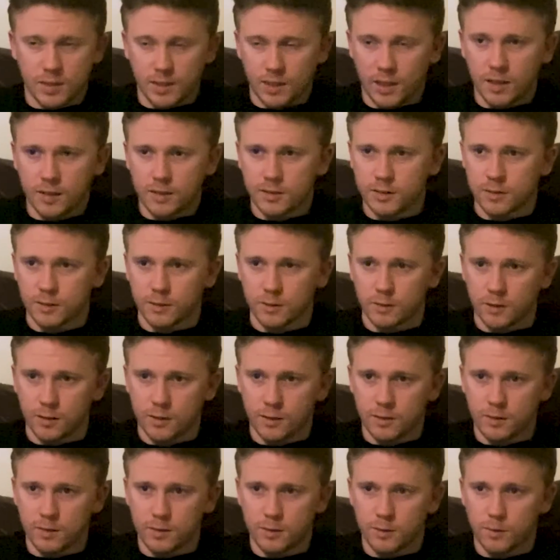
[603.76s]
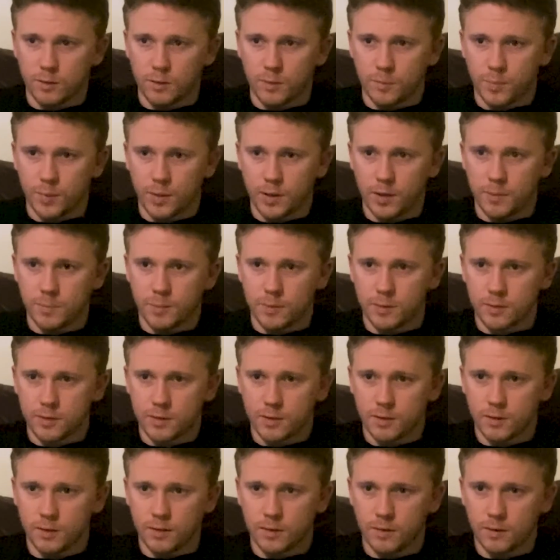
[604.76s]
an accident, he didn't do it on purpose,
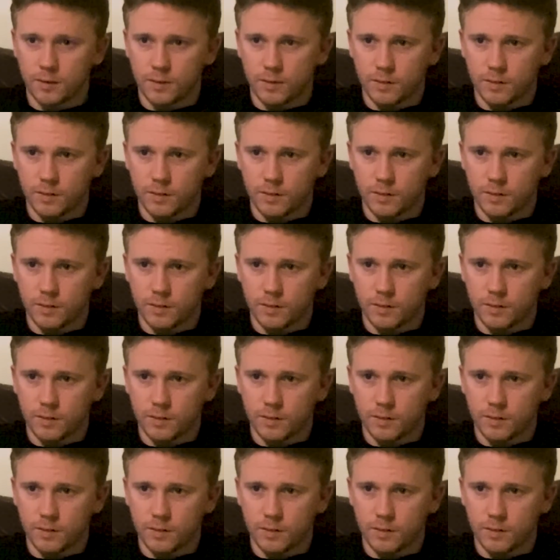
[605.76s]
did he?